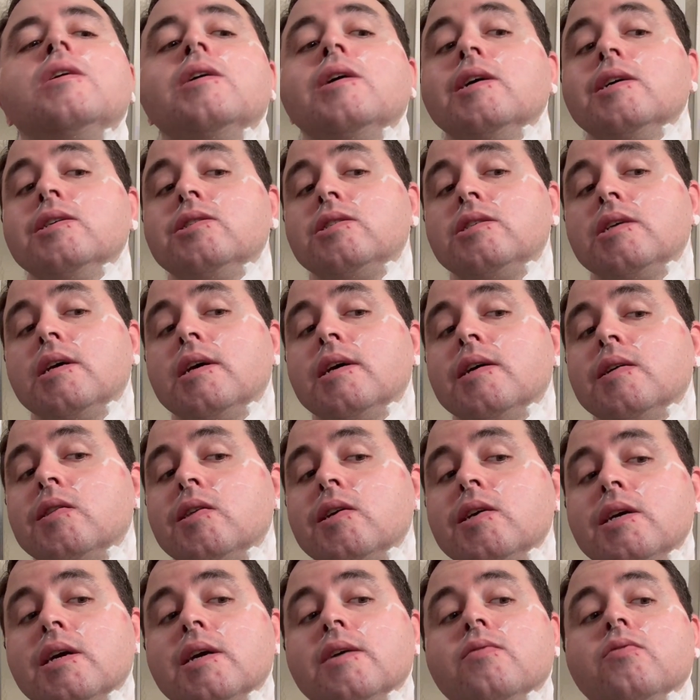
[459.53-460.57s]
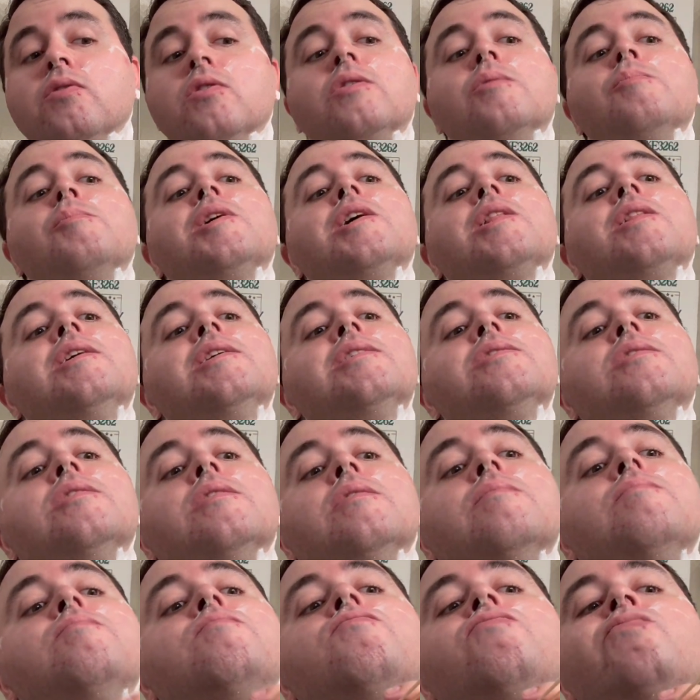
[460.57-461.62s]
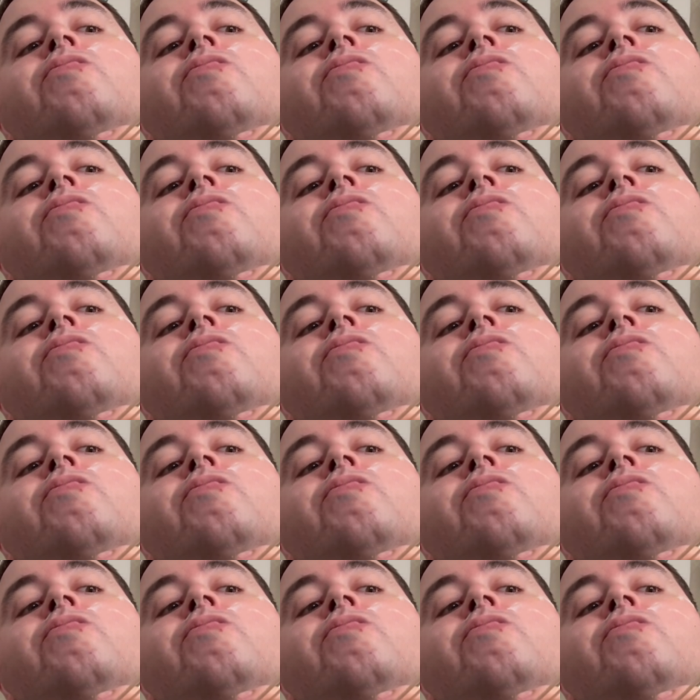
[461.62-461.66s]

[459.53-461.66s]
I say, I think I've learned my lesson.